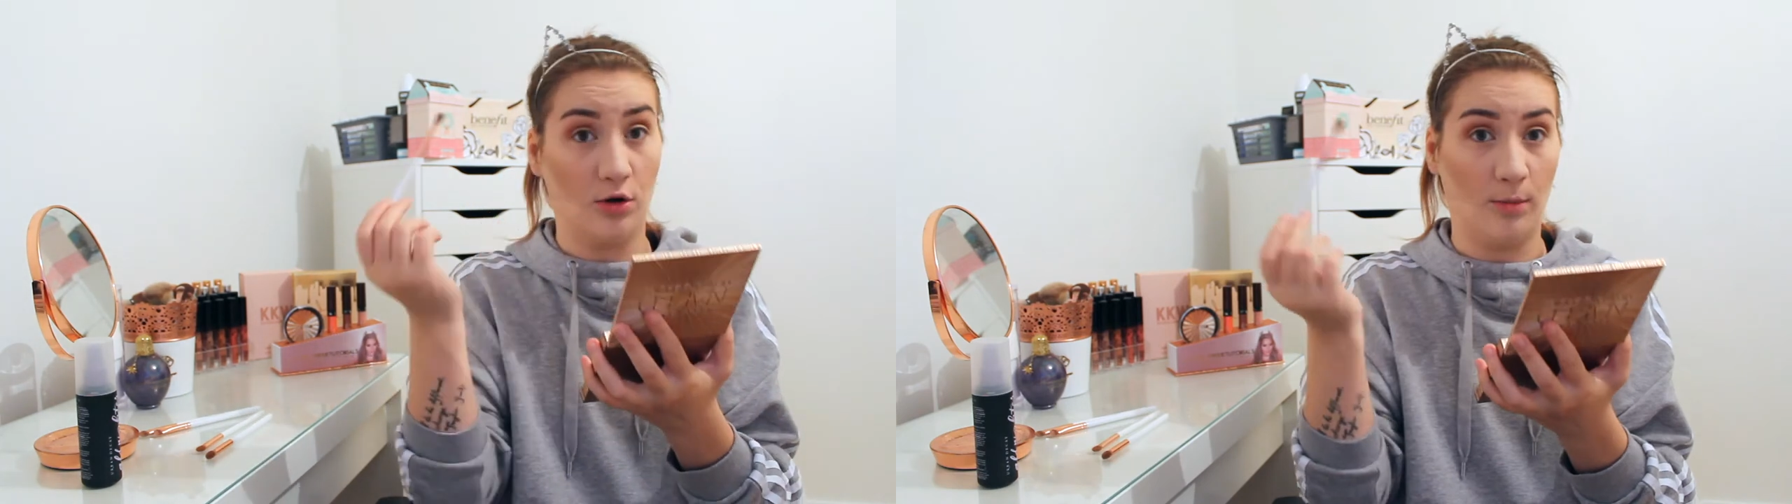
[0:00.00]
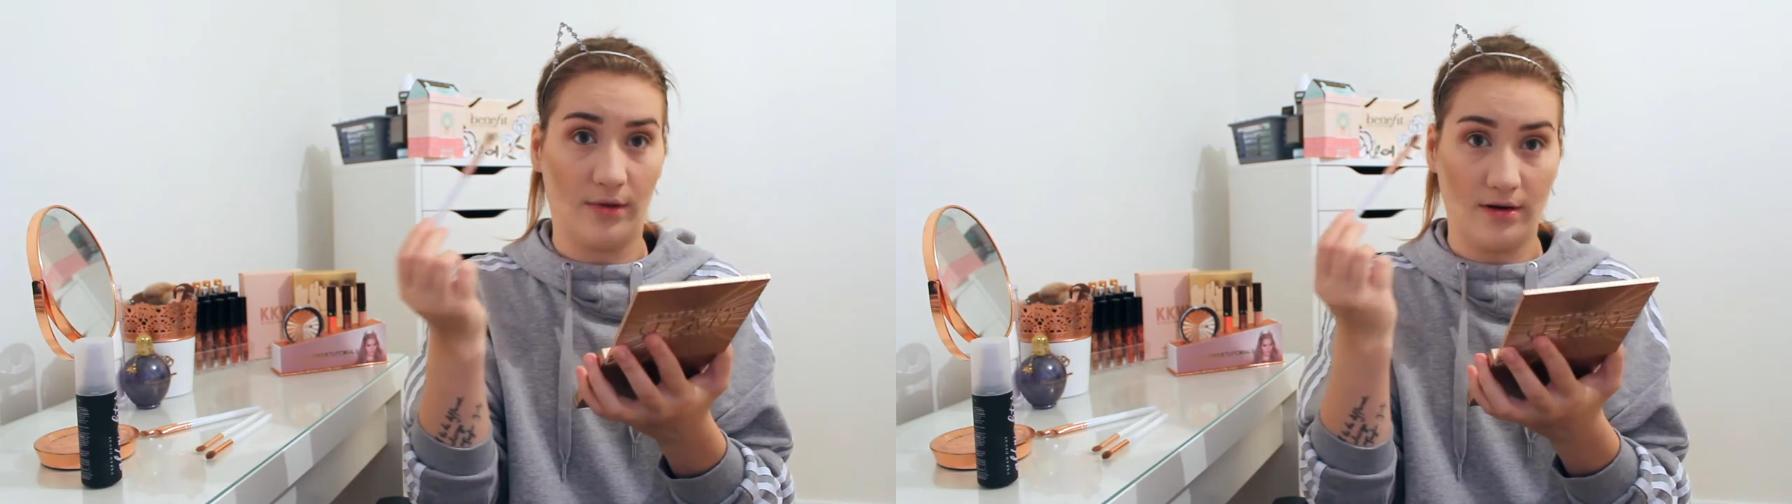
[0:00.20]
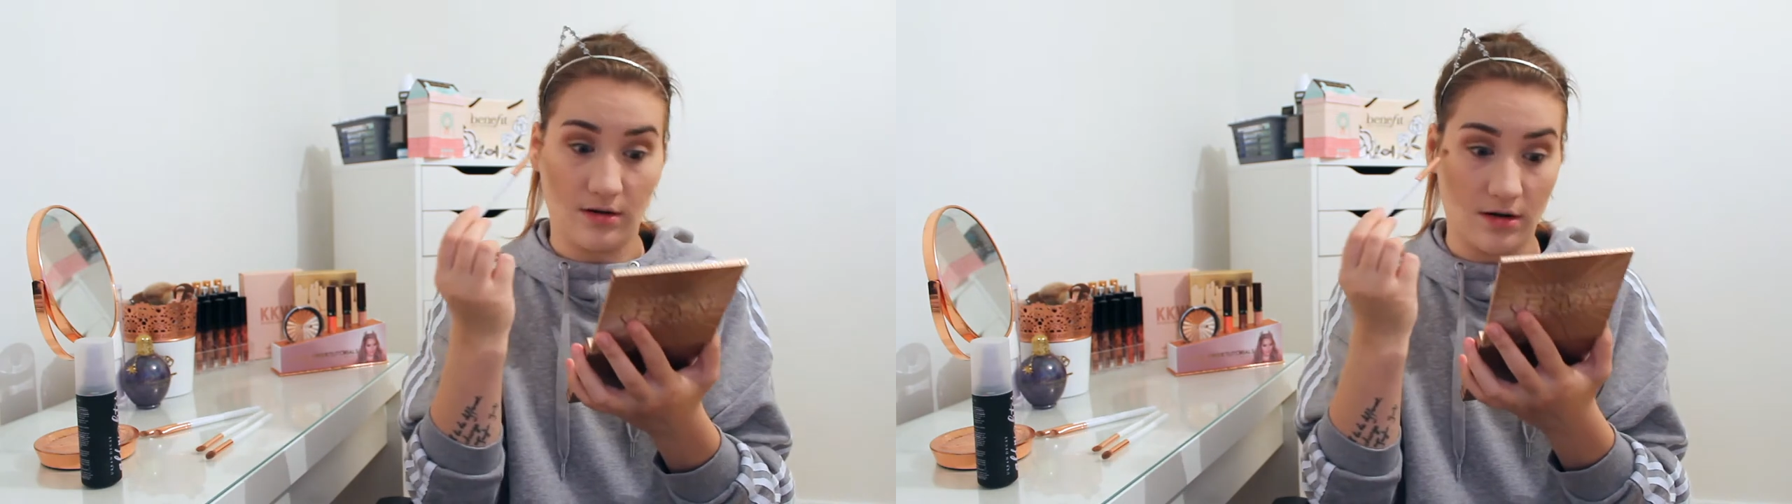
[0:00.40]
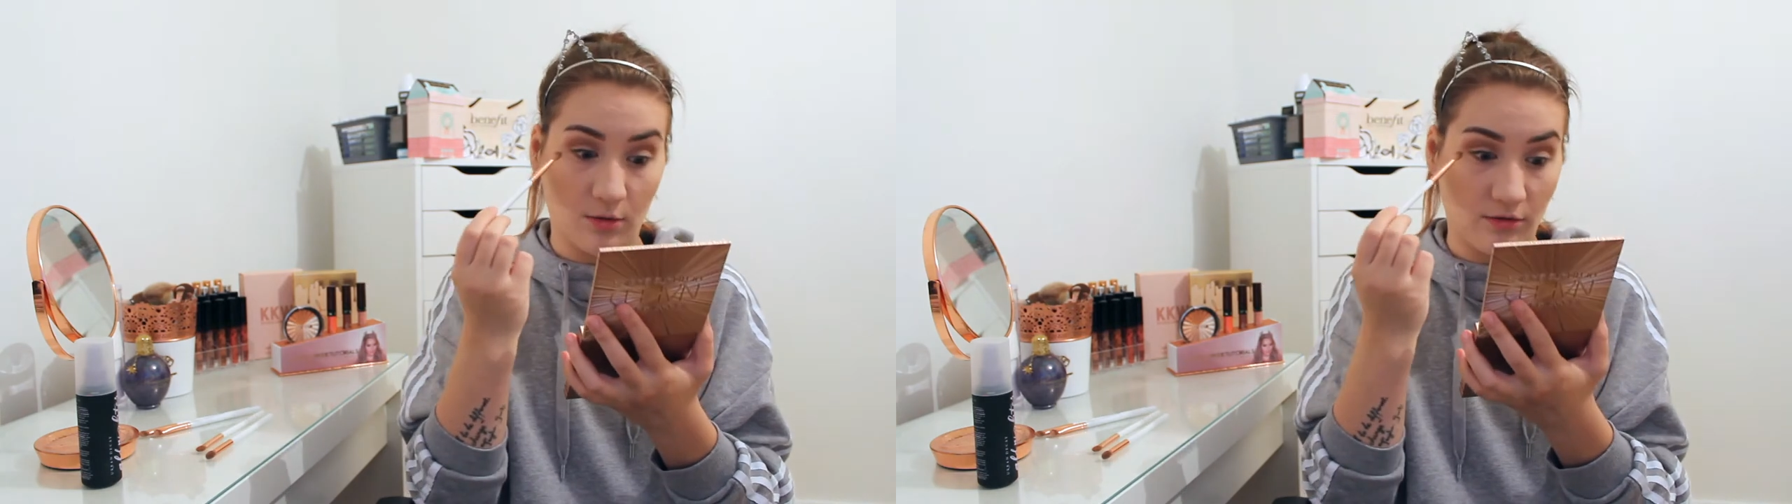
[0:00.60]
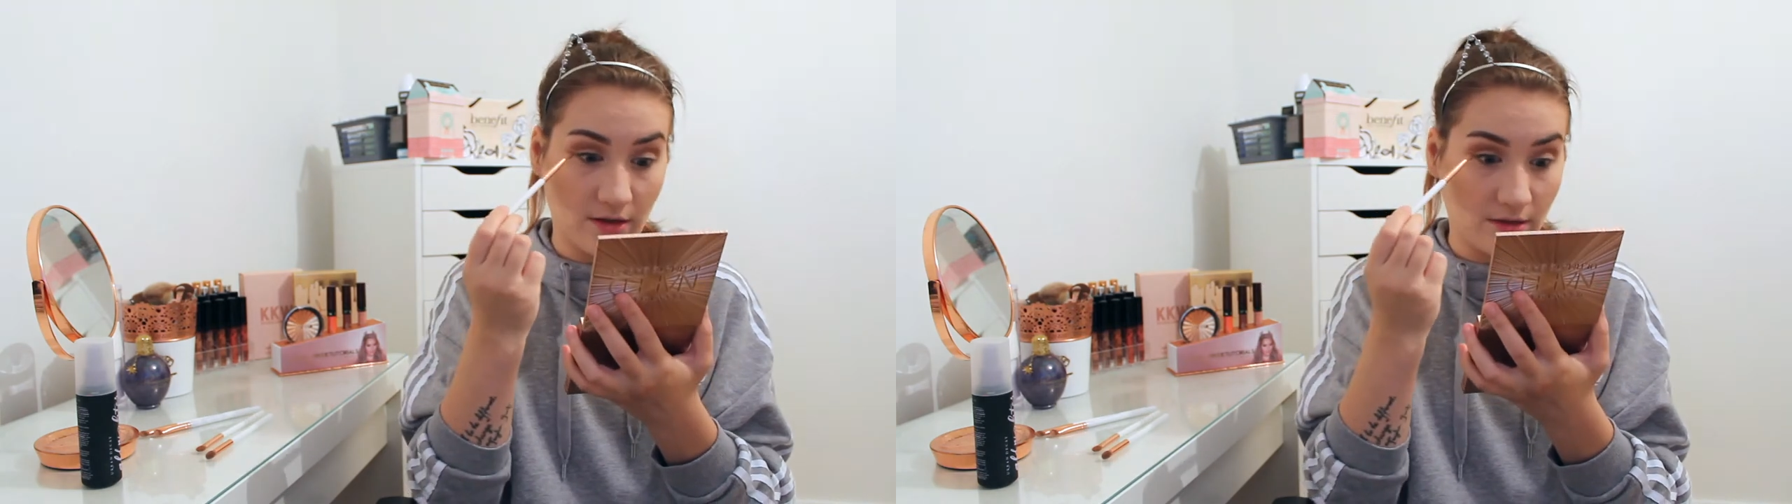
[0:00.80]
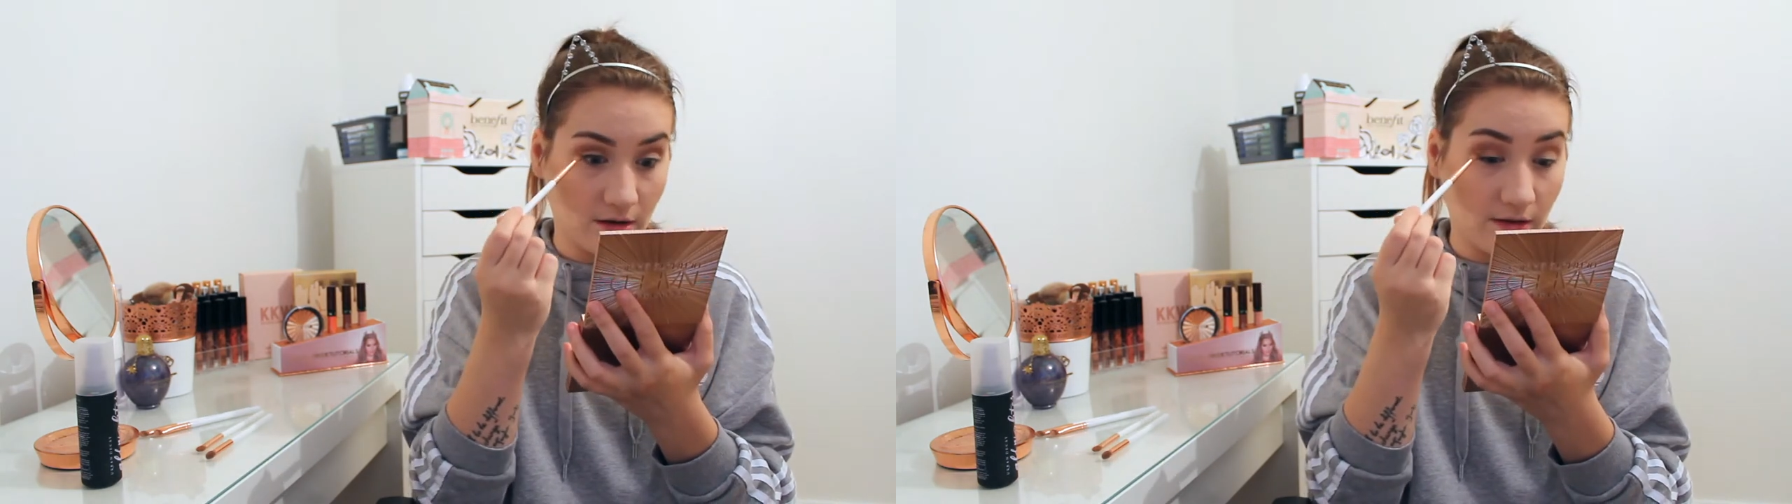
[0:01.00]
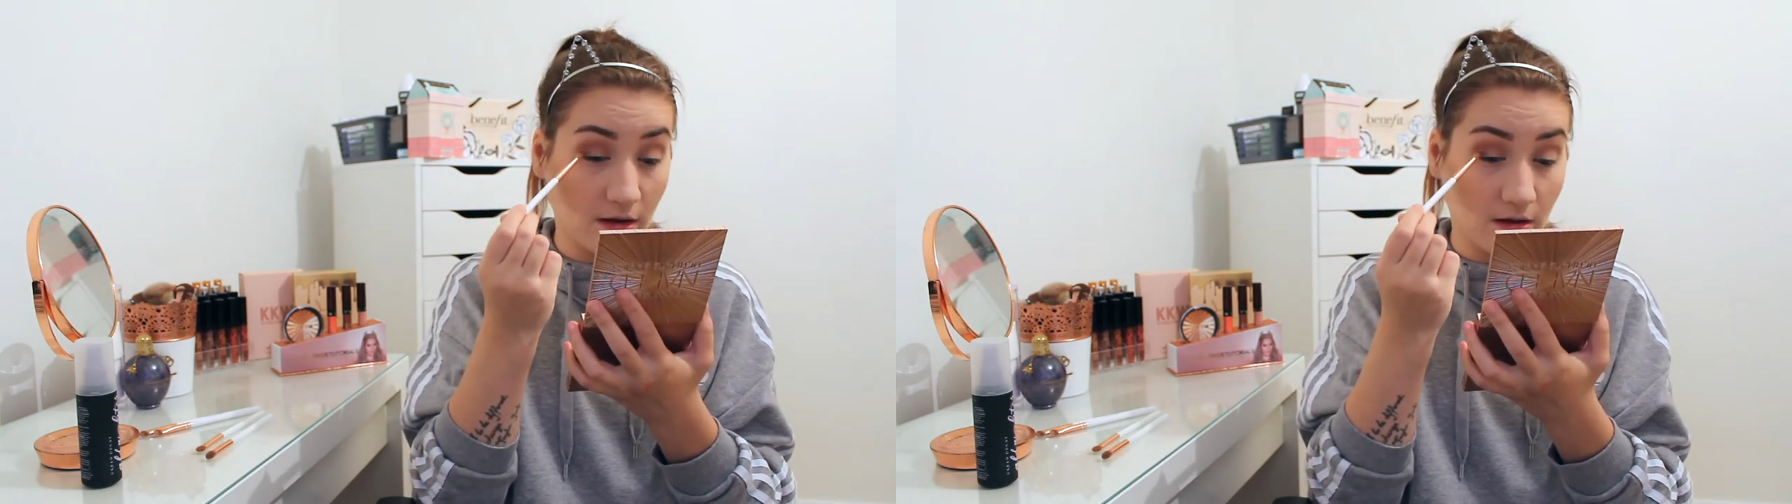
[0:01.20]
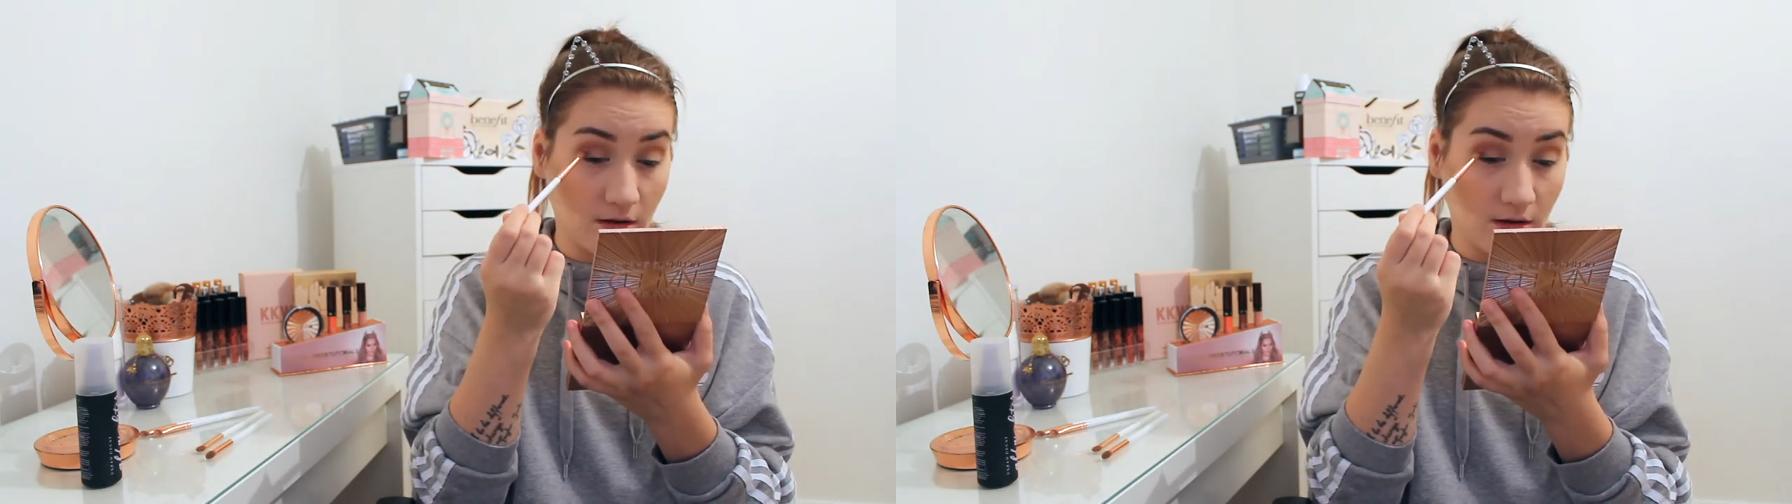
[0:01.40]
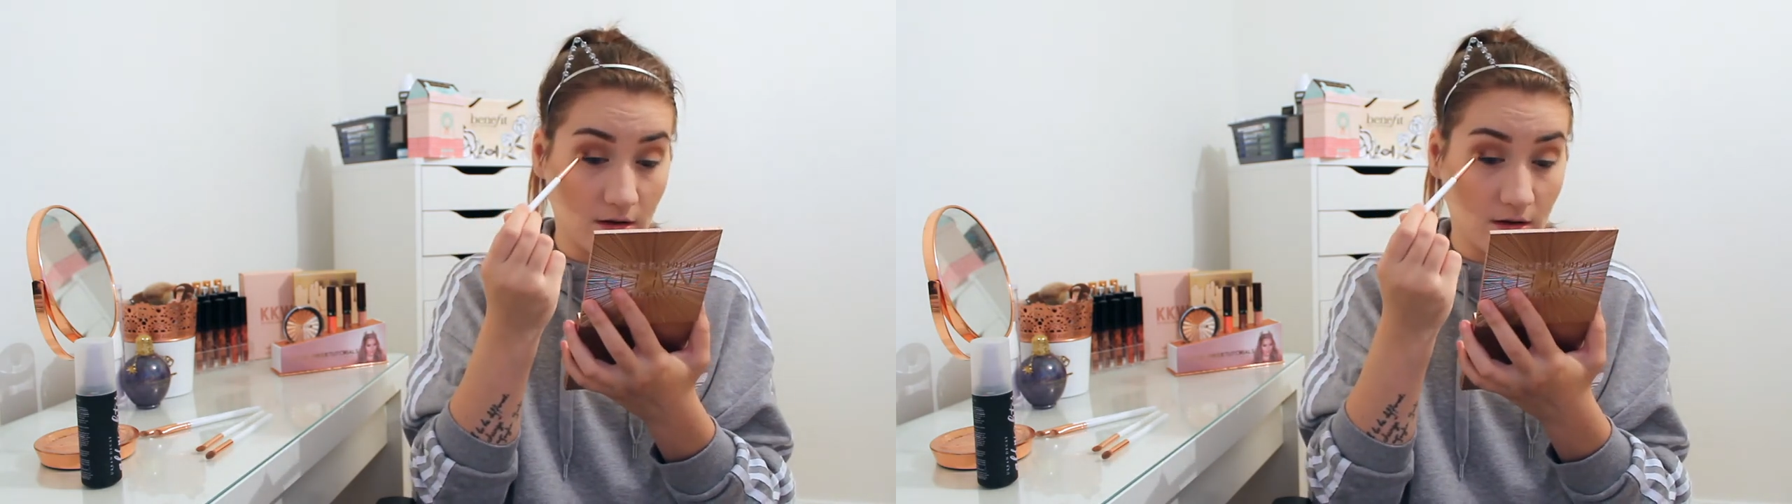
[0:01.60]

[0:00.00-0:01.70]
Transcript: not blending out or anything like that.